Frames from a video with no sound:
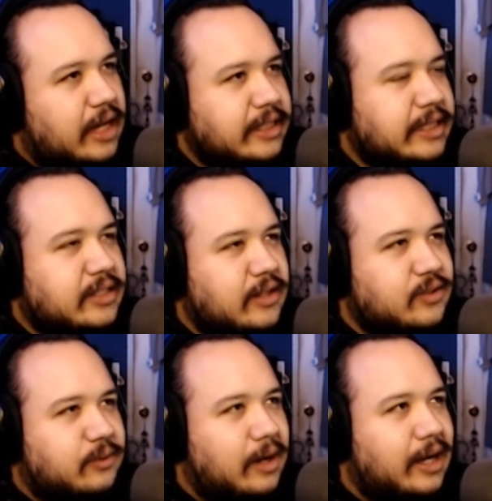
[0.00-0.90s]
I think that's
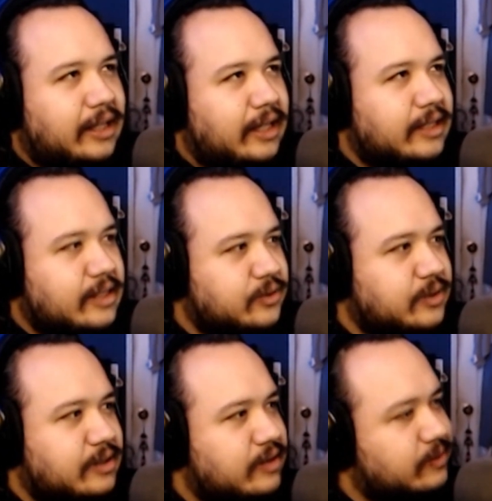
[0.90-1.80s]
also why like sexual
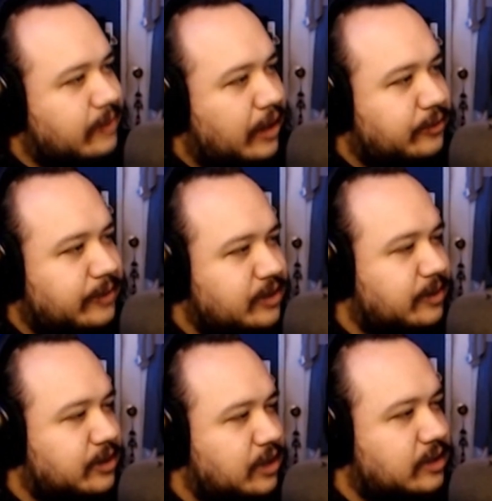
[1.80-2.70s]
stuff doesn't bother me too much.